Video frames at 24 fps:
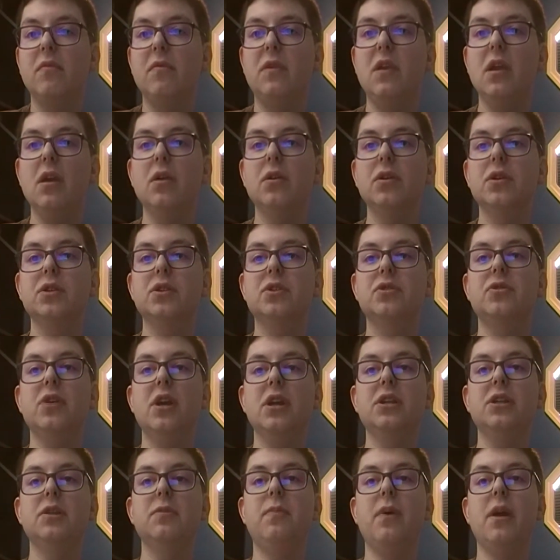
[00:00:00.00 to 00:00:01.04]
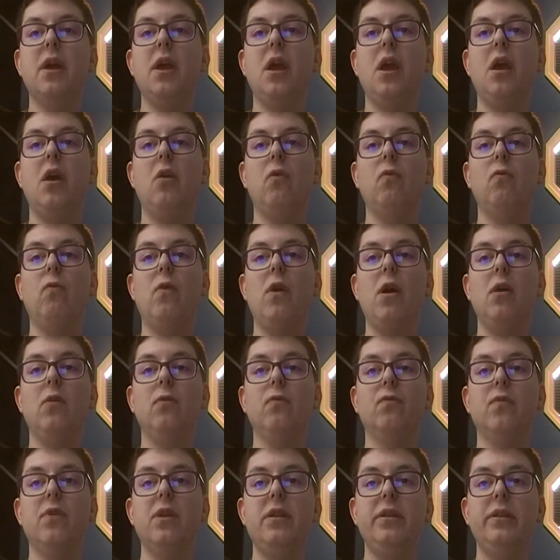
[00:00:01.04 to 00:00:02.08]
they are distracted by how well
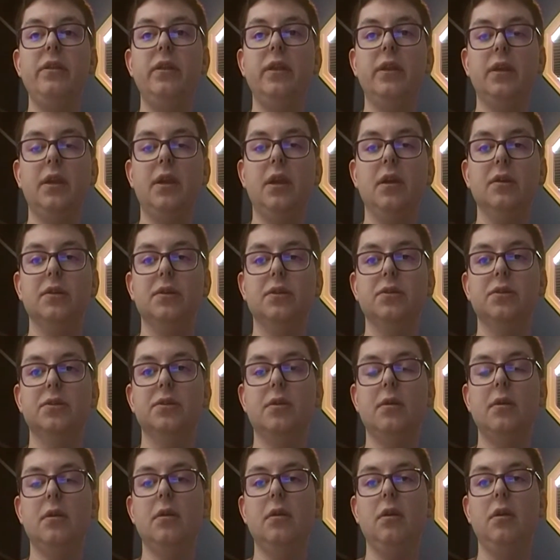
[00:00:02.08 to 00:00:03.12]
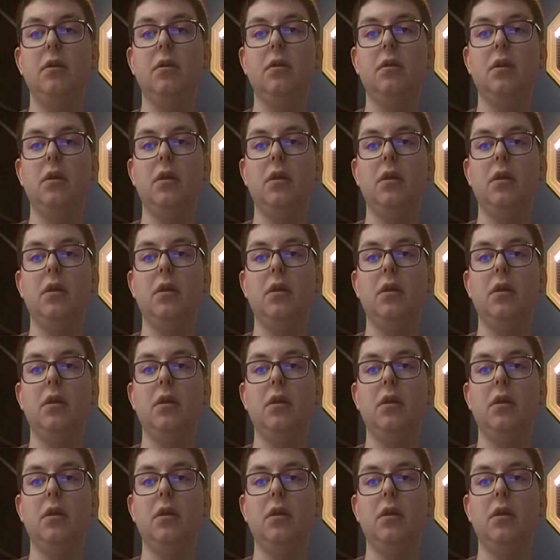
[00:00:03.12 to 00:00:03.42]
written the characters are.